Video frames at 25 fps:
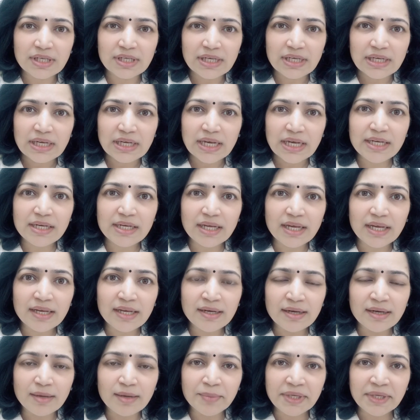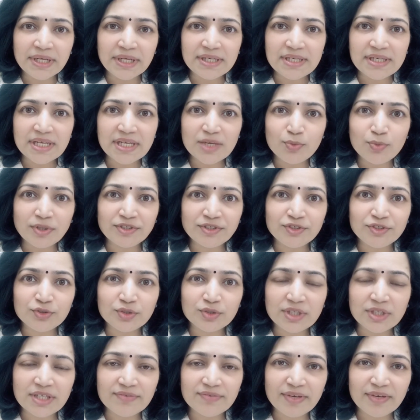In a minute, he wants to
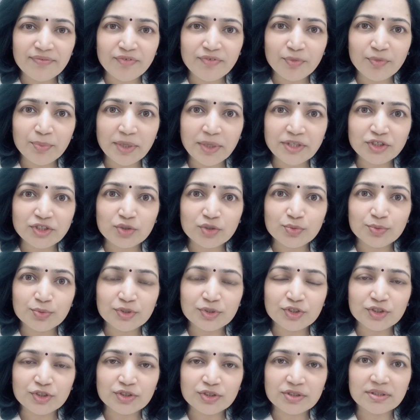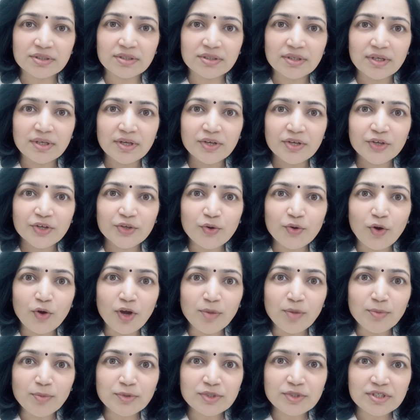give information which is, you know,
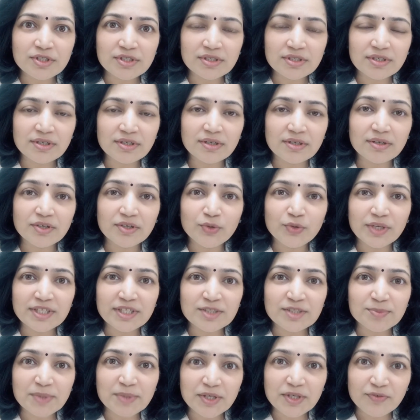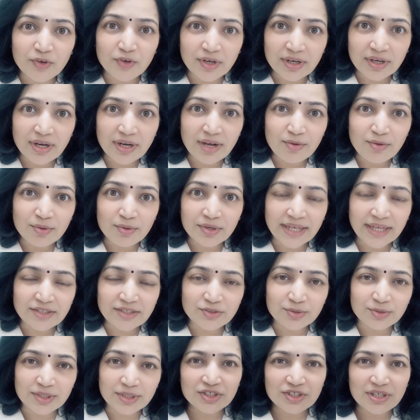almost you can speak for an hour
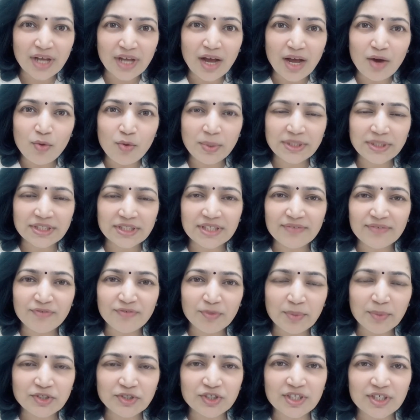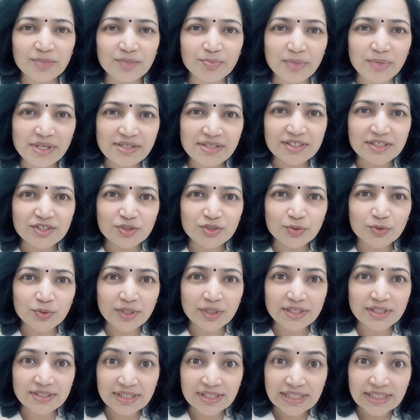actually. How much information he builds into
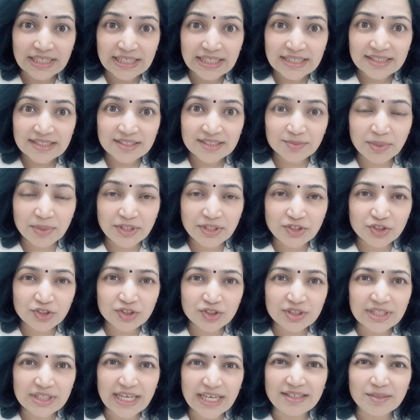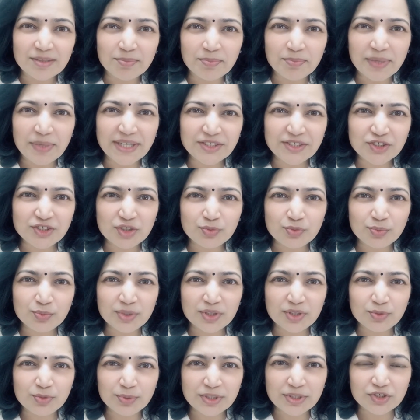his speeches and the passion with
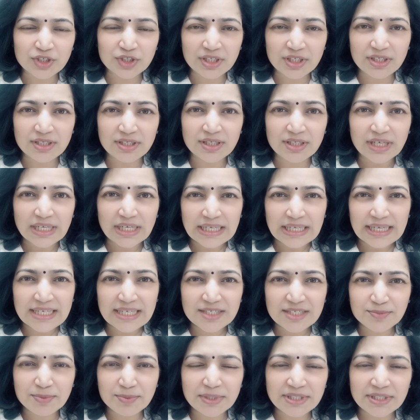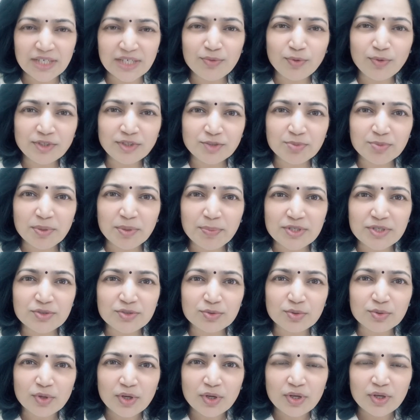which he speaks. He wants people to,
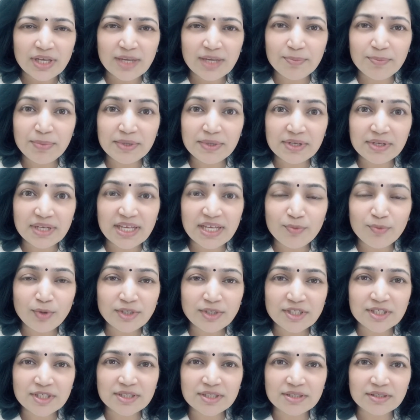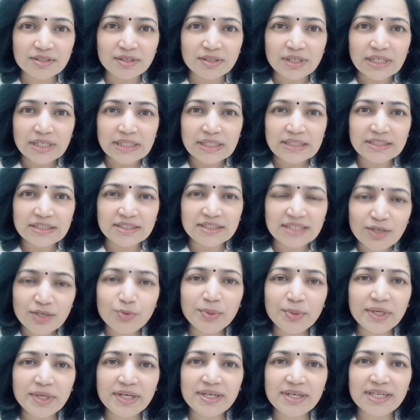he wants
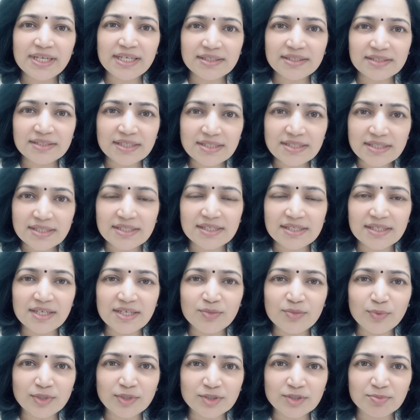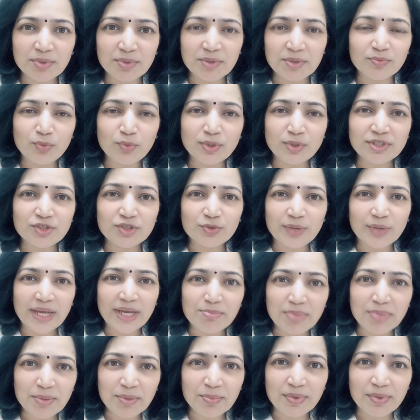genuinely, sincerely wants to help
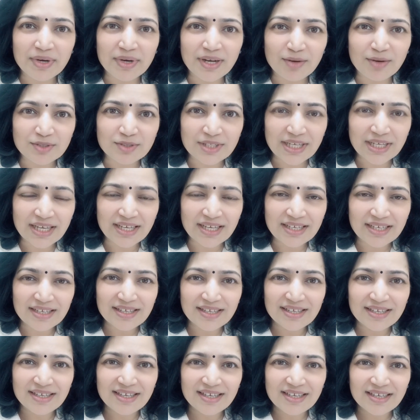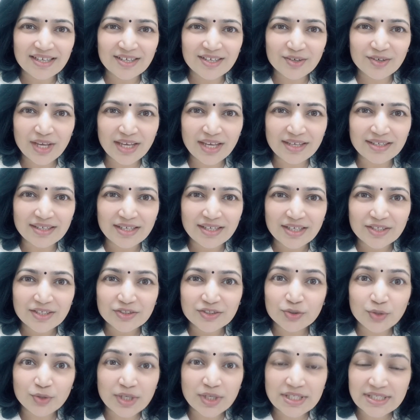people out there. Okay, so
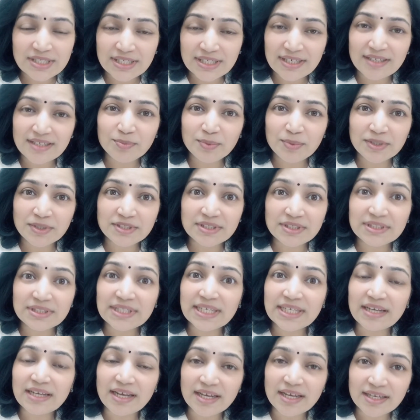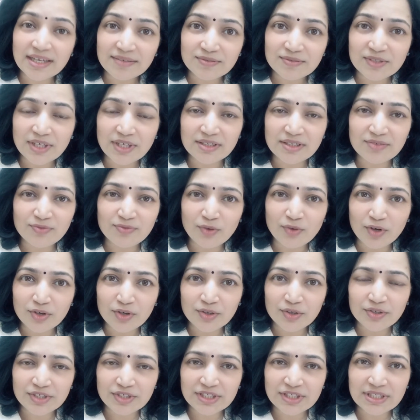he's another person that I've started following
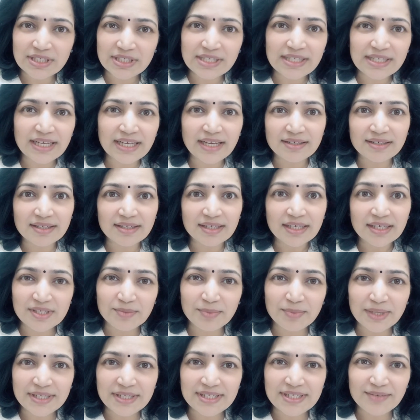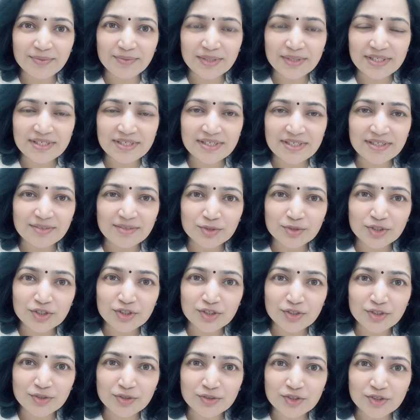recently, and David was
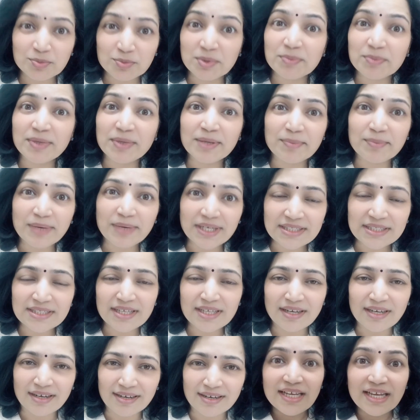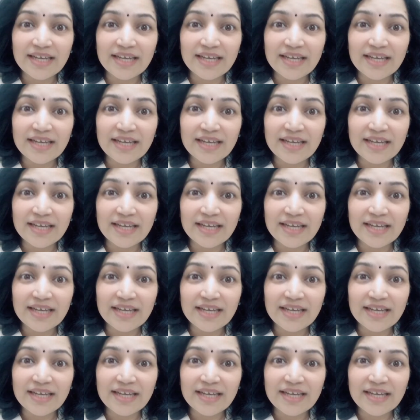introduced to me by my son.